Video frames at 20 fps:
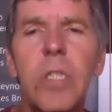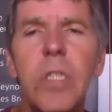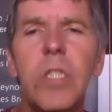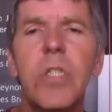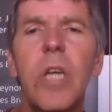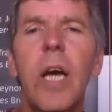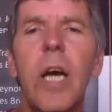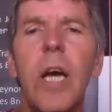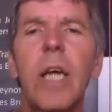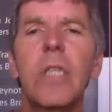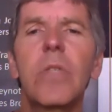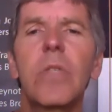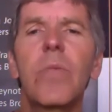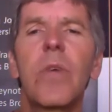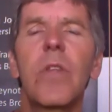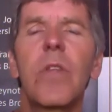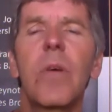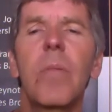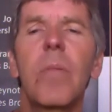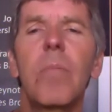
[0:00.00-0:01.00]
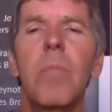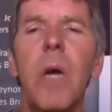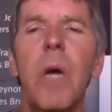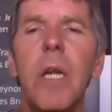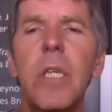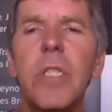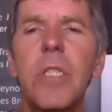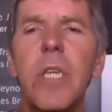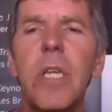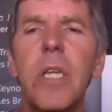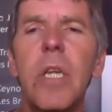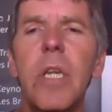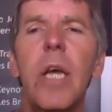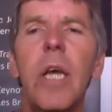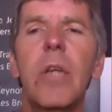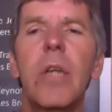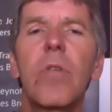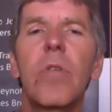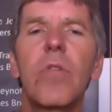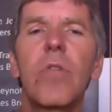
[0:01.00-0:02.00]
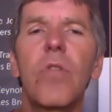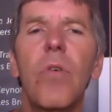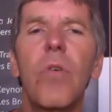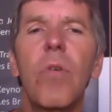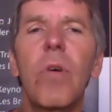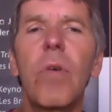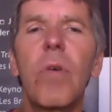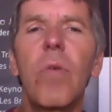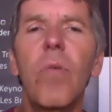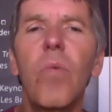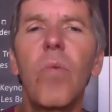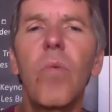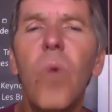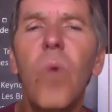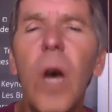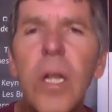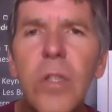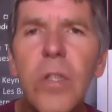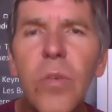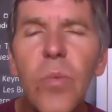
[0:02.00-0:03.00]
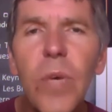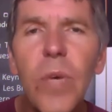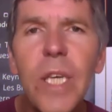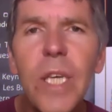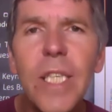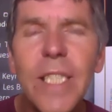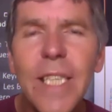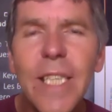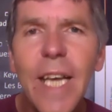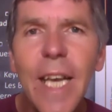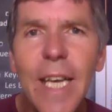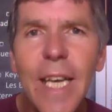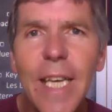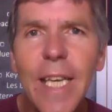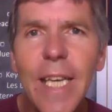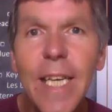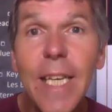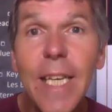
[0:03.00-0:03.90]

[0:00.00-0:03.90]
Starts with managing and controlling what we say